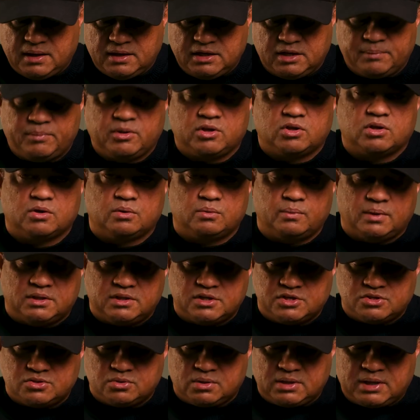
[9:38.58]
depending on whether
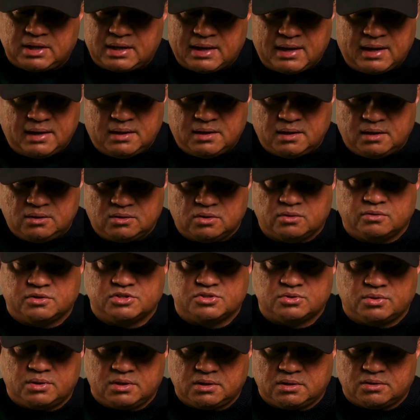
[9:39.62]
you're shooting handheld or you're
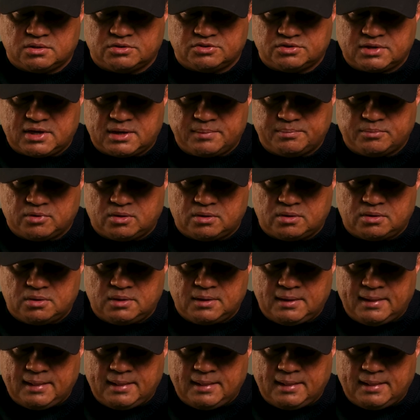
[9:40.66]
shooting on a tripod